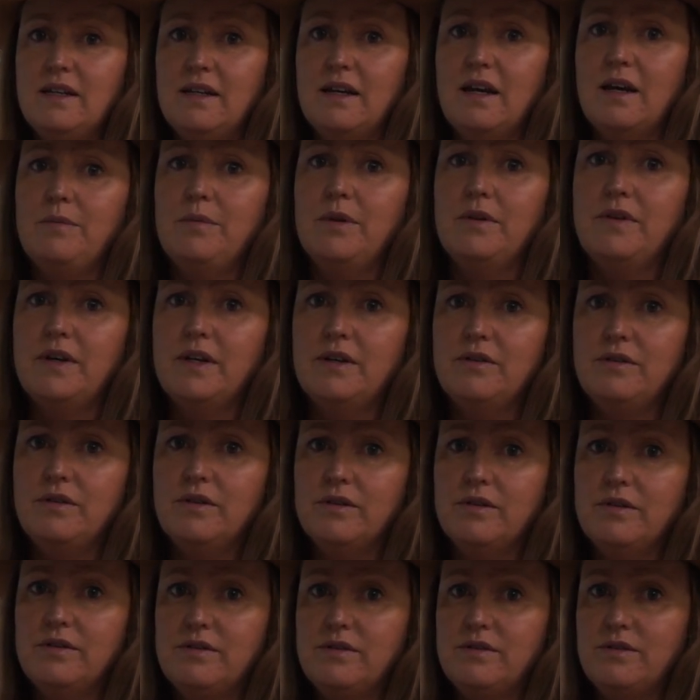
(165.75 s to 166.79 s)
a couple of
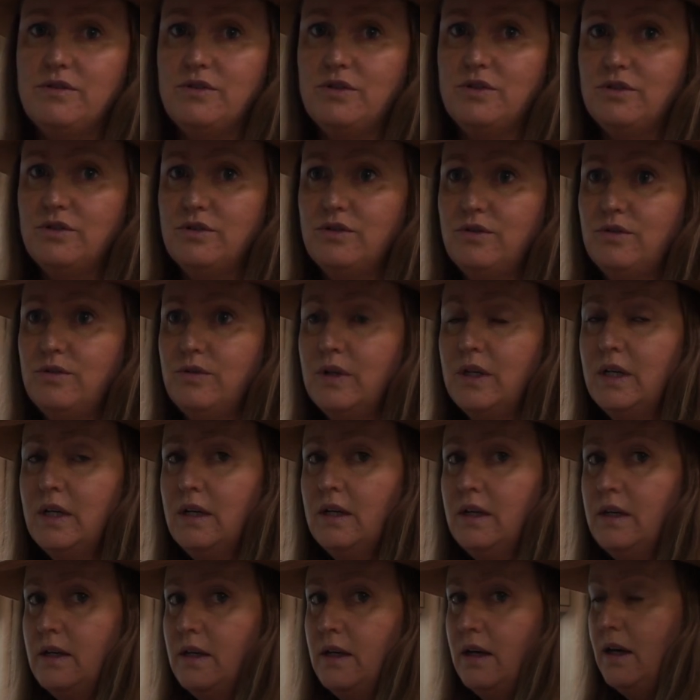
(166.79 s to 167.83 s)
$100s to
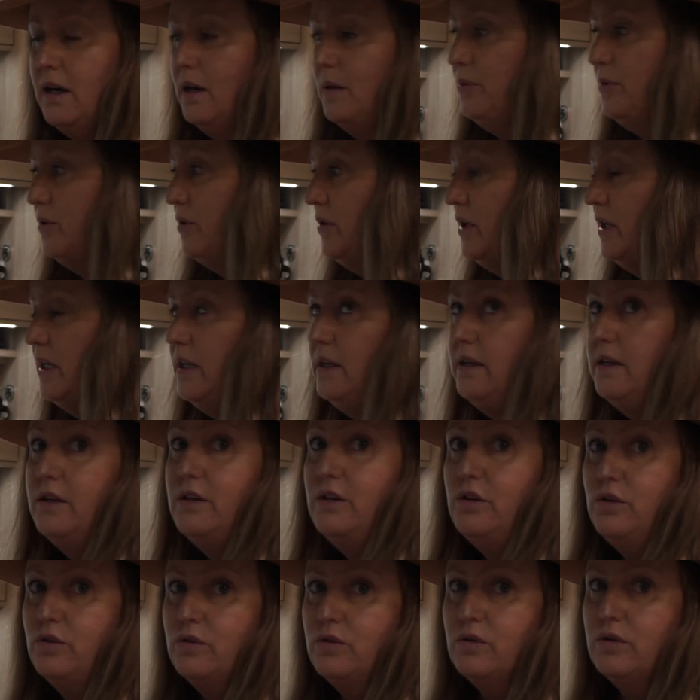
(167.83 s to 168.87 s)
upgrade
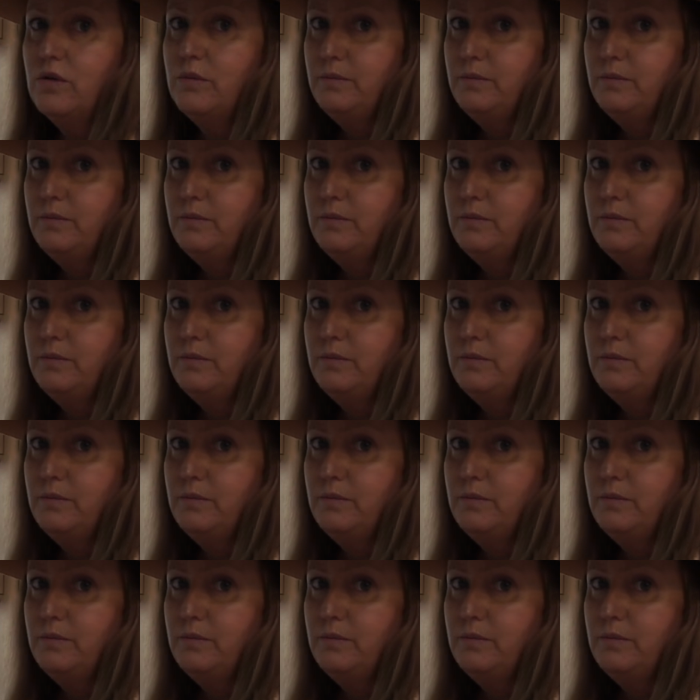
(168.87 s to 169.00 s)
your